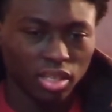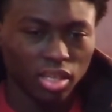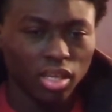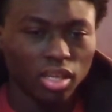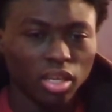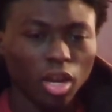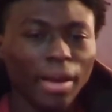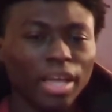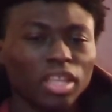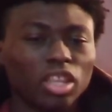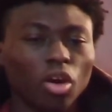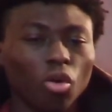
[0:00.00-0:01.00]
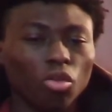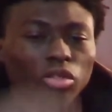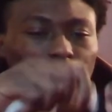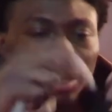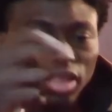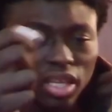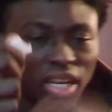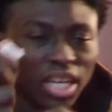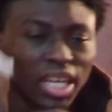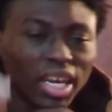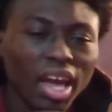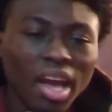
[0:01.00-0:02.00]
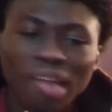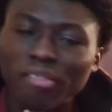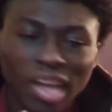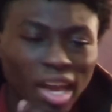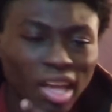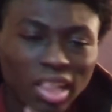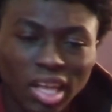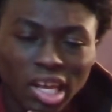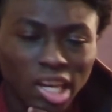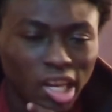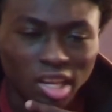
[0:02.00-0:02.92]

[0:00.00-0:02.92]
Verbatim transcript: Nobody's just gonna split the nugget in half. He ate that nigga.